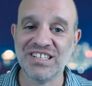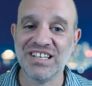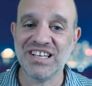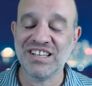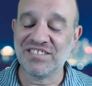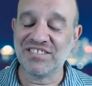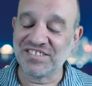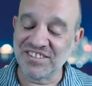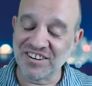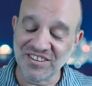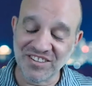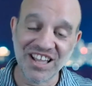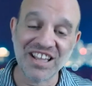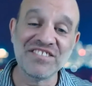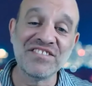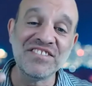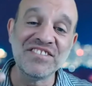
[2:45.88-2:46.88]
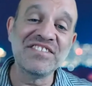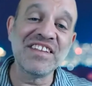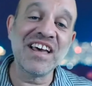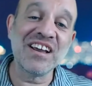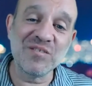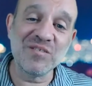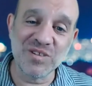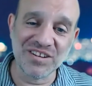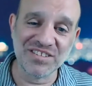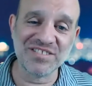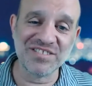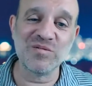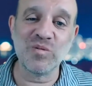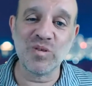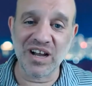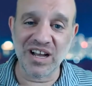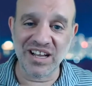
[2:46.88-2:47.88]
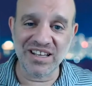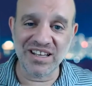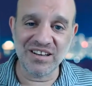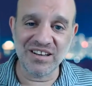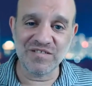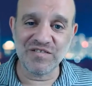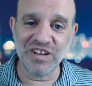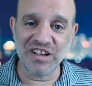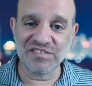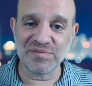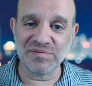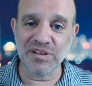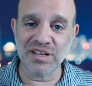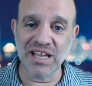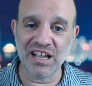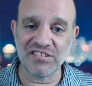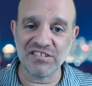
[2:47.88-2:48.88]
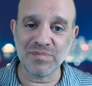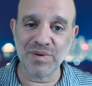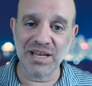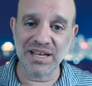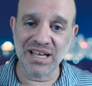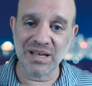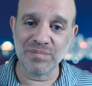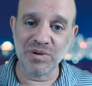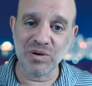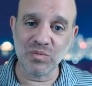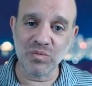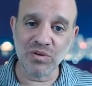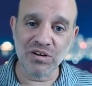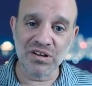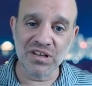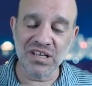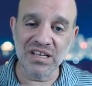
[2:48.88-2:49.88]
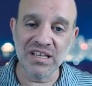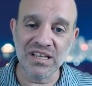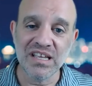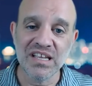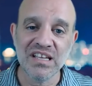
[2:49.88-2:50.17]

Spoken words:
So that's the second reason why your Facebook ads might not be working,